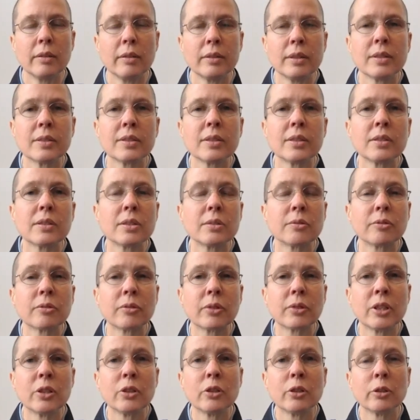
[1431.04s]
This is a
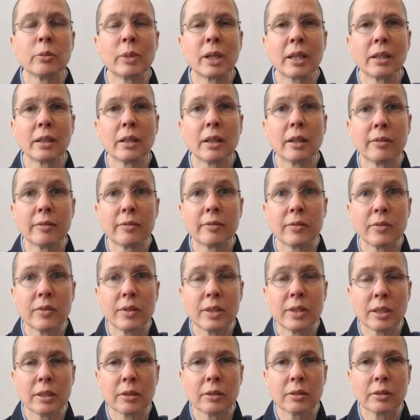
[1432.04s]
friend whom I love
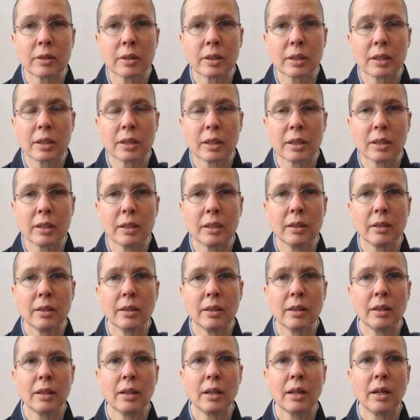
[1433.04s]
dearly.
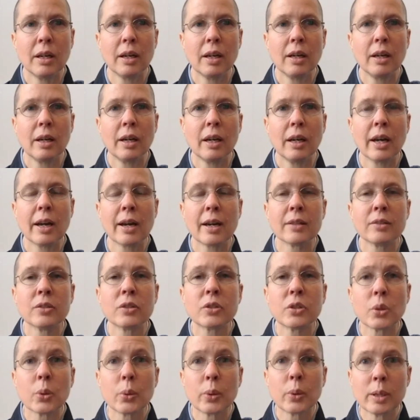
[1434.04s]
And
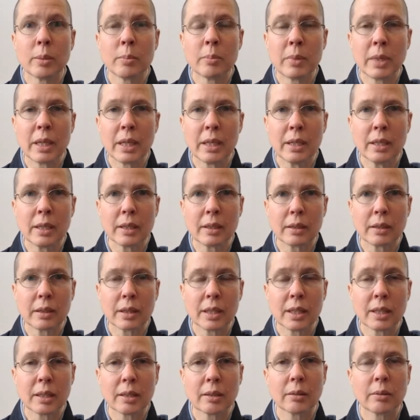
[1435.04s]
so
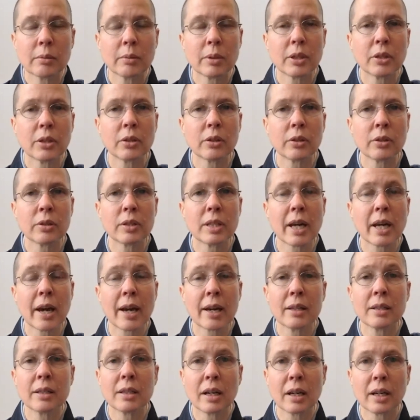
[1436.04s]
immediately when her
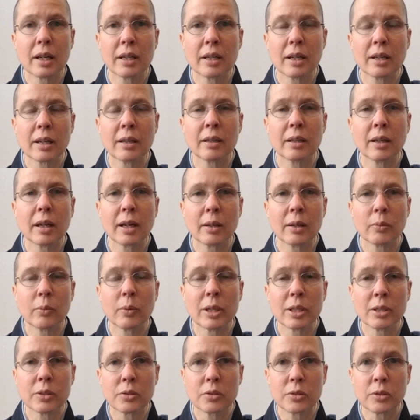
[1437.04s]
dad died, I
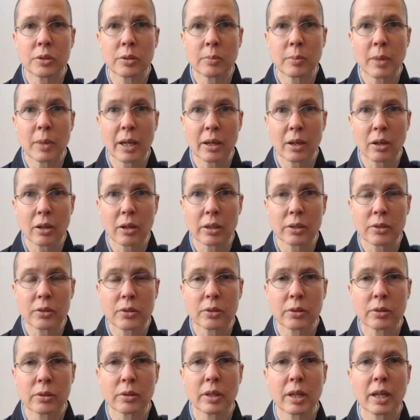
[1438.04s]
went to my
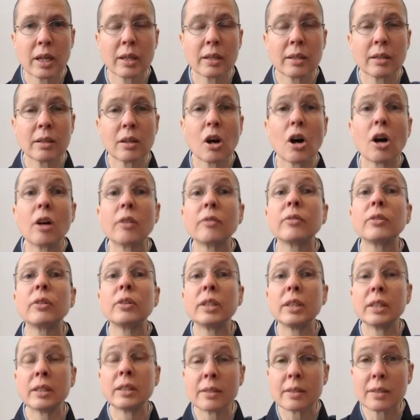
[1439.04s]
altar and offered
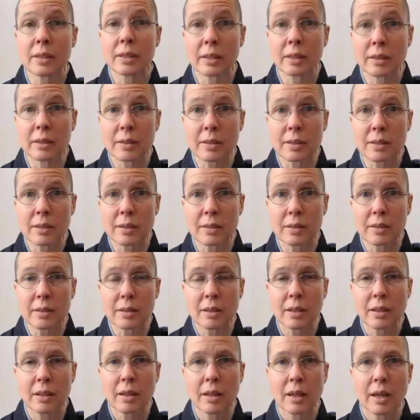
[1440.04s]
incense
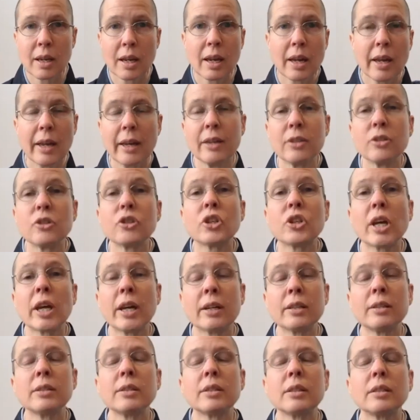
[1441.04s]
and
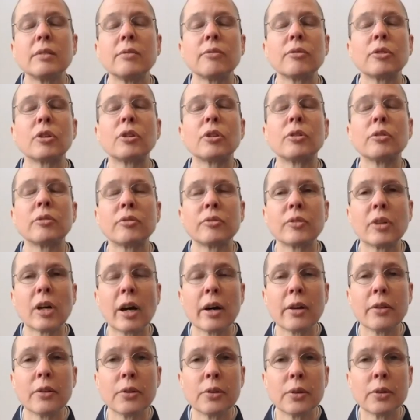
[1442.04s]
chanted for her
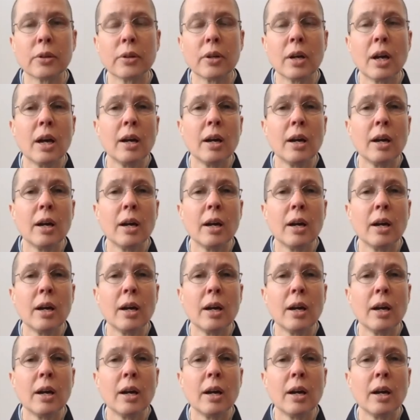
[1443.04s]
father.